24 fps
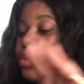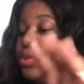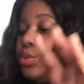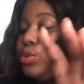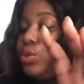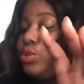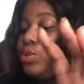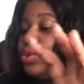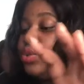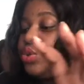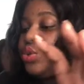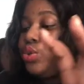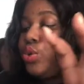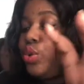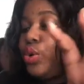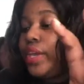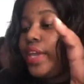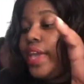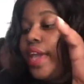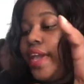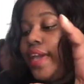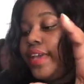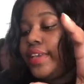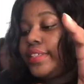So
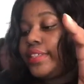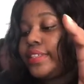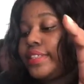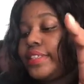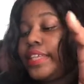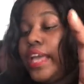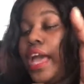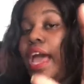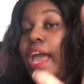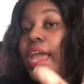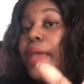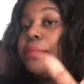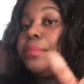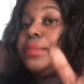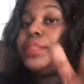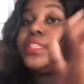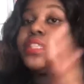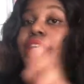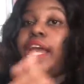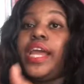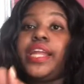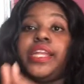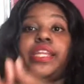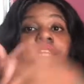yes, I am
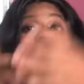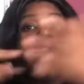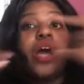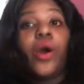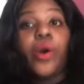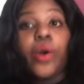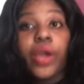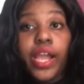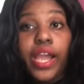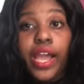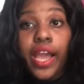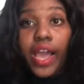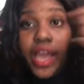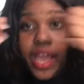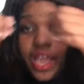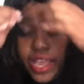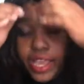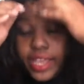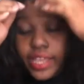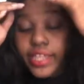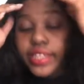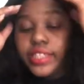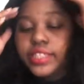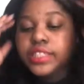signing out,
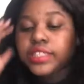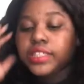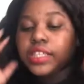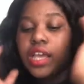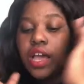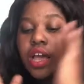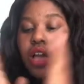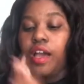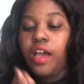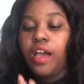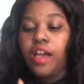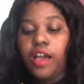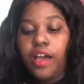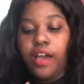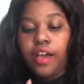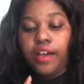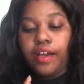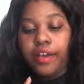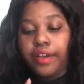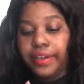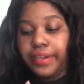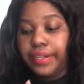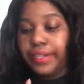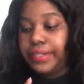guys.
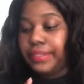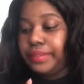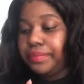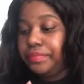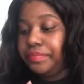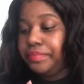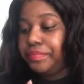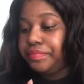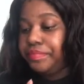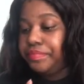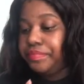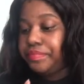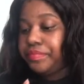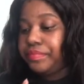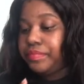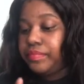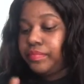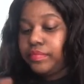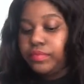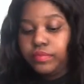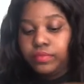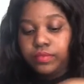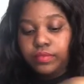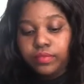
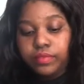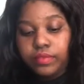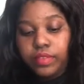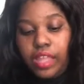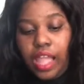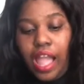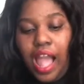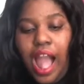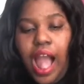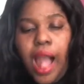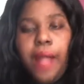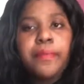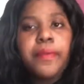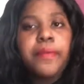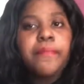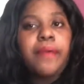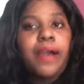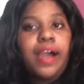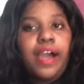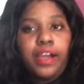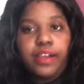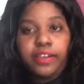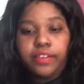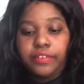I'll be
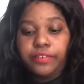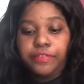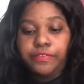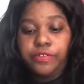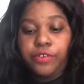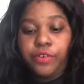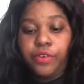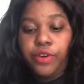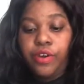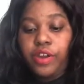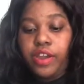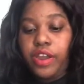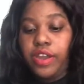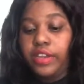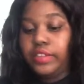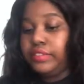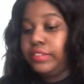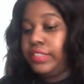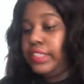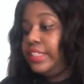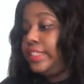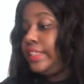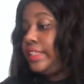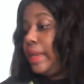back for
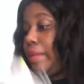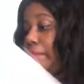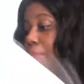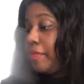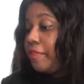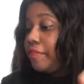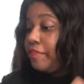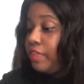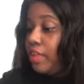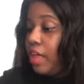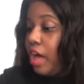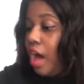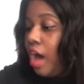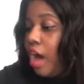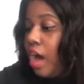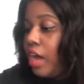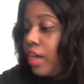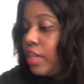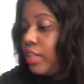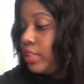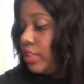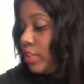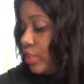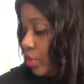December
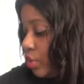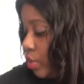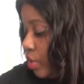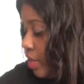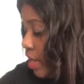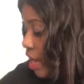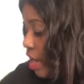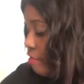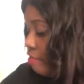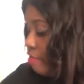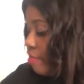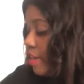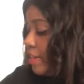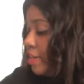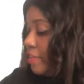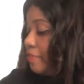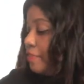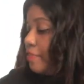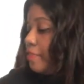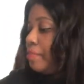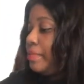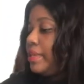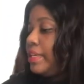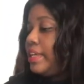vlogs, so get ready for
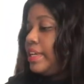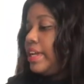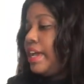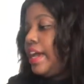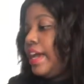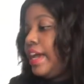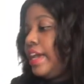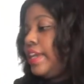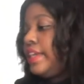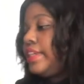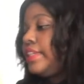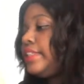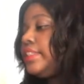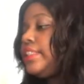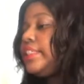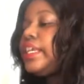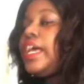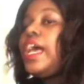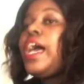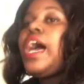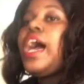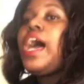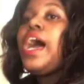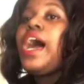me, guys.
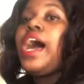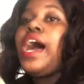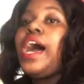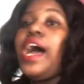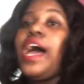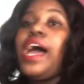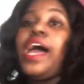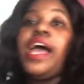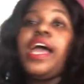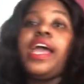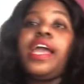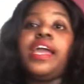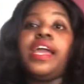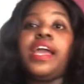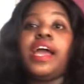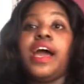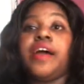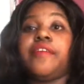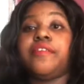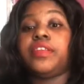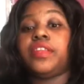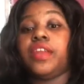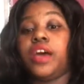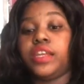I have
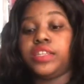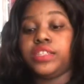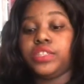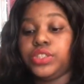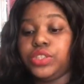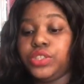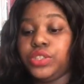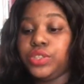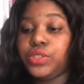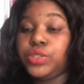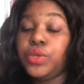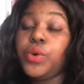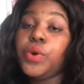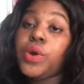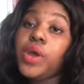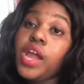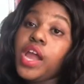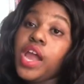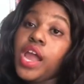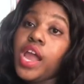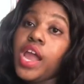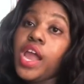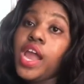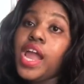a lot in
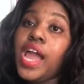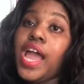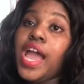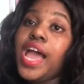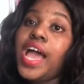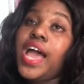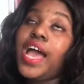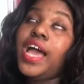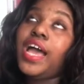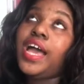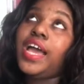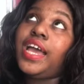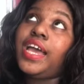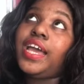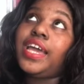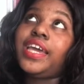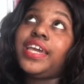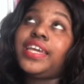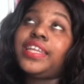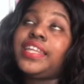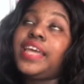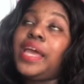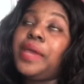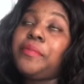store
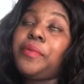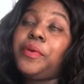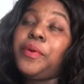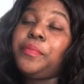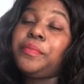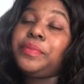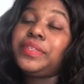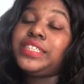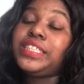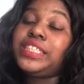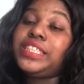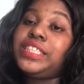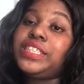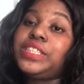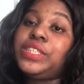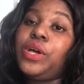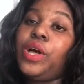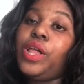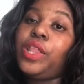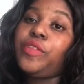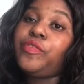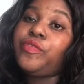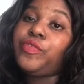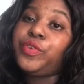and I'm hoping to see all
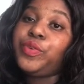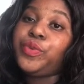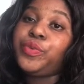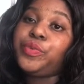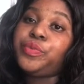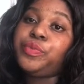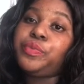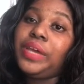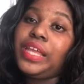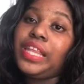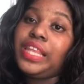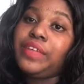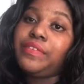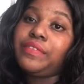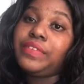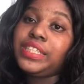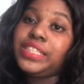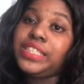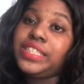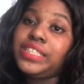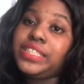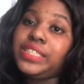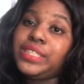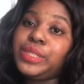of you, my
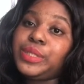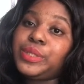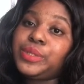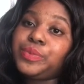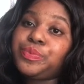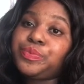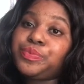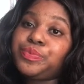lovelies.